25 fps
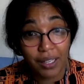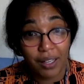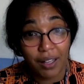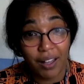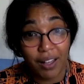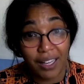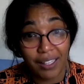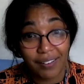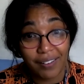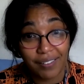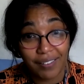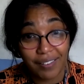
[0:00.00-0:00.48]

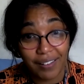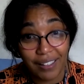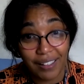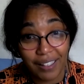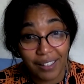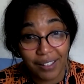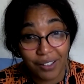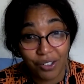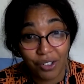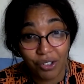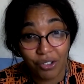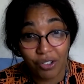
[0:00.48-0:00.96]

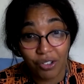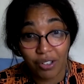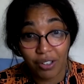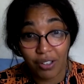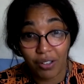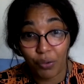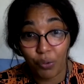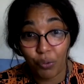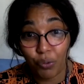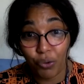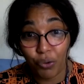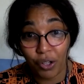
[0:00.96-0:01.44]

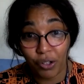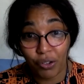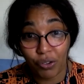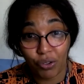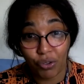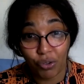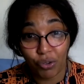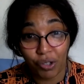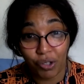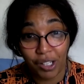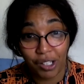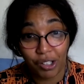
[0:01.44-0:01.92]
isolation,
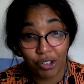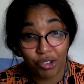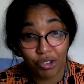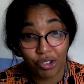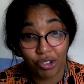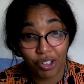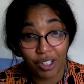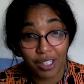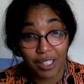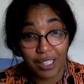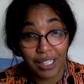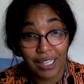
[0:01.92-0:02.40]

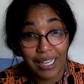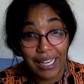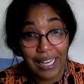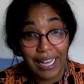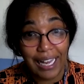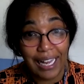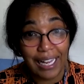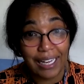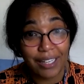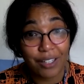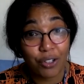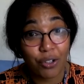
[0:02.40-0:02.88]
frustration,
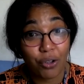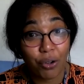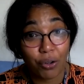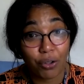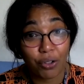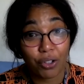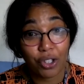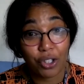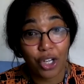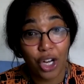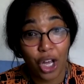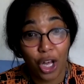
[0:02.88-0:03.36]
and
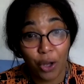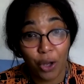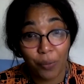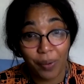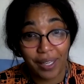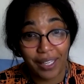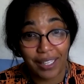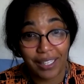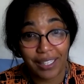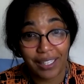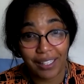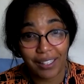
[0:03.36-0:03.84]
not
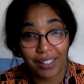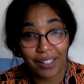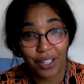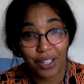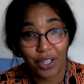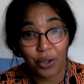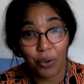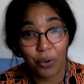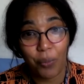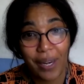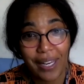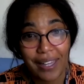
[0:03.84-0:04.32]
knowing
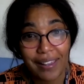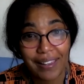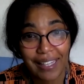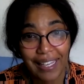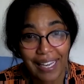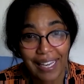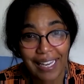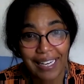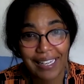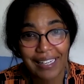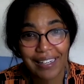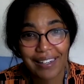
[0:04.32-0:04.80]
when
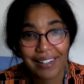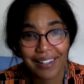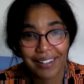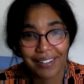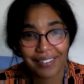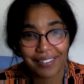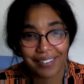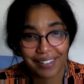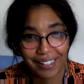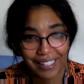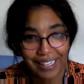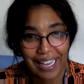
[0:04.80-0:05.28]
the end
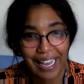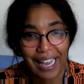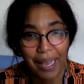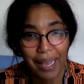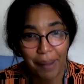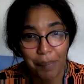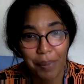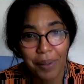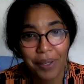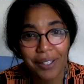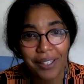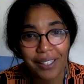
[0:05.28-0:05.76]
is going to
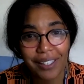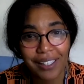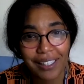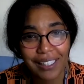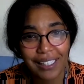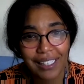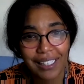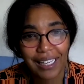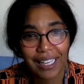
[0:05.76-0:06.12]
happen.